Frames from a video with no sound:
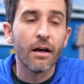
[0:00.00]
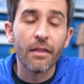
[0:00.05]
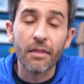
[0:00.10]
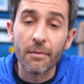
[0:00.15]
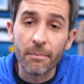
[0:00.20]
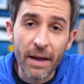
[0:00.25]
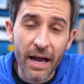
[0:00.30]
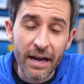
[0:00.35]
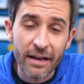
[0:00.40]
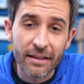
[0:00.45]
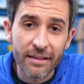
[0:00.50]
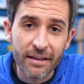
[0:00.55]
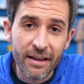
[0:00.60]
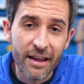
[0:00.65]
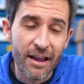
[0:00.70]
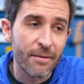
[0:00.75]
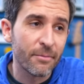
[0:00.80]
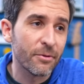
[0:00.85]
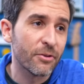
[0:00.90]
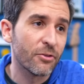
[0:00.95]
On the back of the
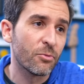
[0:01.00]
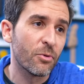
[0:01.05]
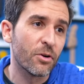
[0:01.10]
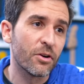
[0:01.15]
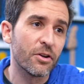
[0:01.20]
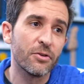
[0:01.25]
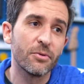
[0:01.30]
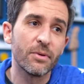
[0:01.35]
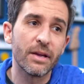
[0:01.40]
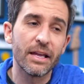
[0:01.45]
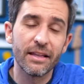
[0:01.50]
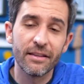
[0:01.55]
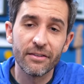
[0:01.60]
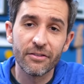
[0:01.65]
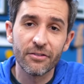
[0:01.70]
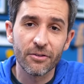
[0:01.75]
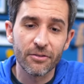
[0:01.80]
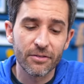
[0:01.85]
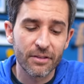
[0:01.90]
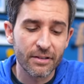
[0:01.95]
camera is where you
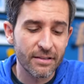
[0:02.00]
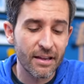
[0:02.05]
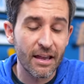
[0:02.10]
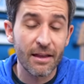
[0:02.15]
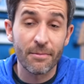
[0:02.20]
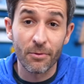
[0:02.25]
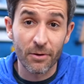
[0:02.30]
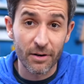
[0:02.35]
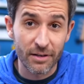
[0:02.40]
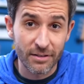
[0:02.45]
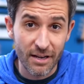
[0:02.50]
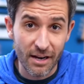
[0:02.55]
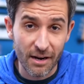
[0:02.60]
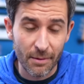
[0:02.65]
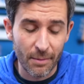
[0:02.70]
insert the tape. We're going to talk